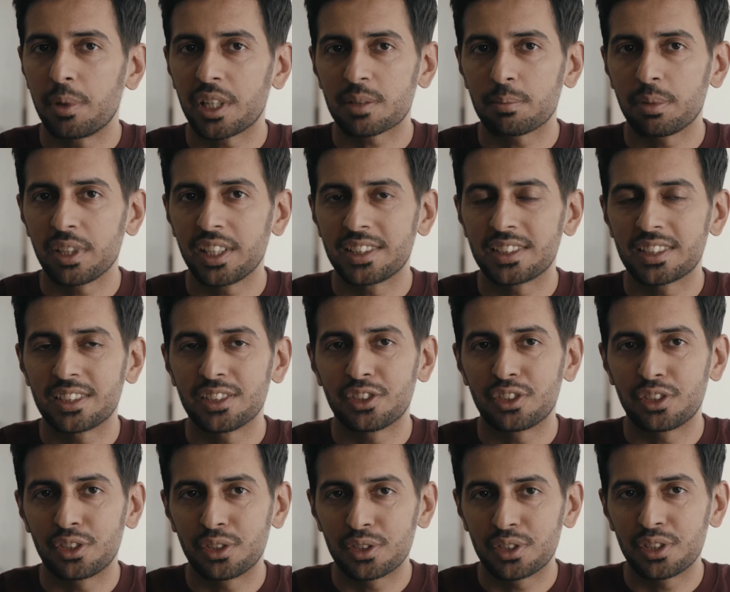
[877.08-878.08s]
best place to
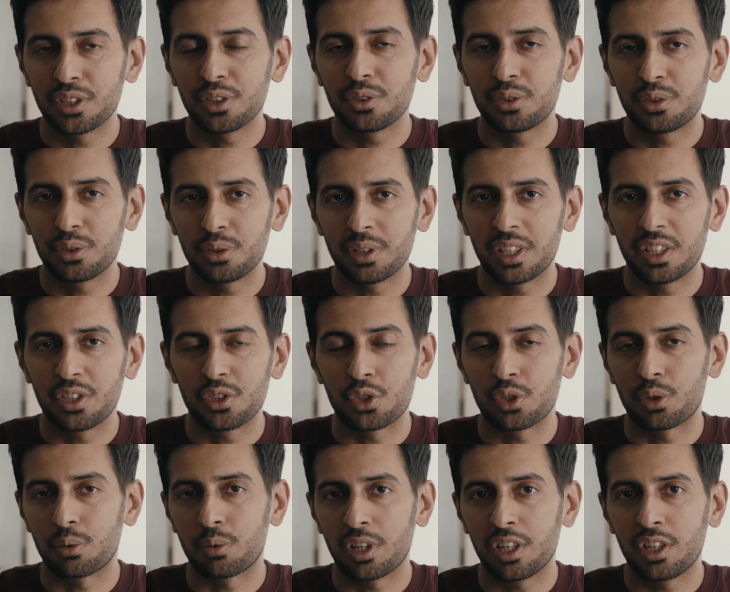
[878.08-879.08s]
still do
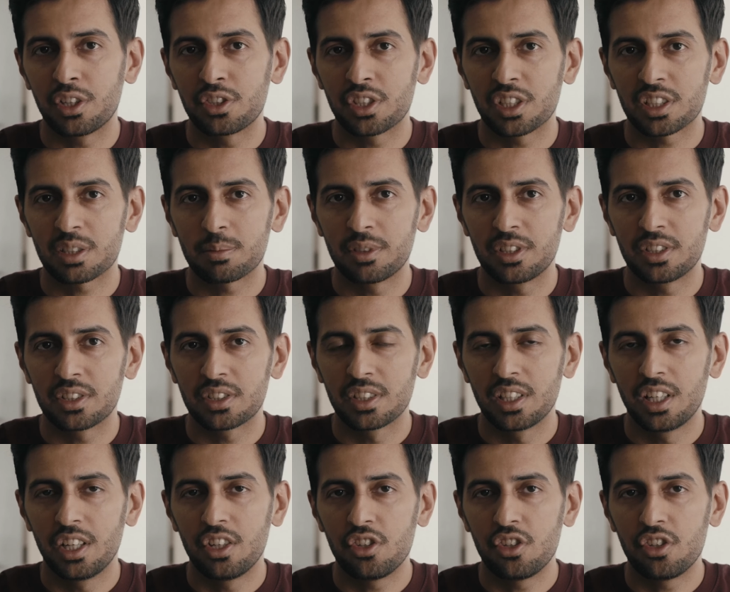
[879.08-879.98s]
initial RAW adjustments,